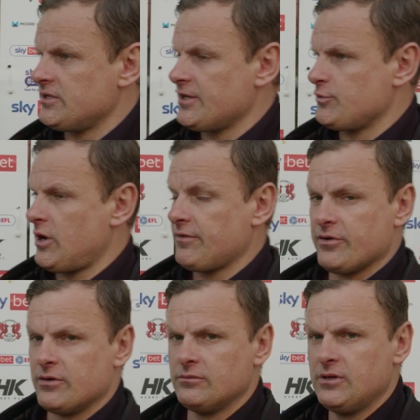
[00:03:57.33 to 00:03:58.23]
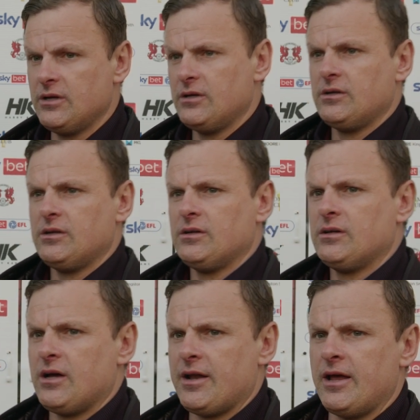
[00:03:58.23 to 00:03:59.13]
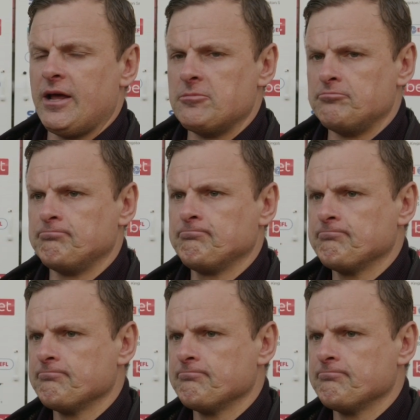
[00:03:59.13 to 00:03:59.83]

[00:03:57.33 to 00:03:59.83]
against Bradford and and um,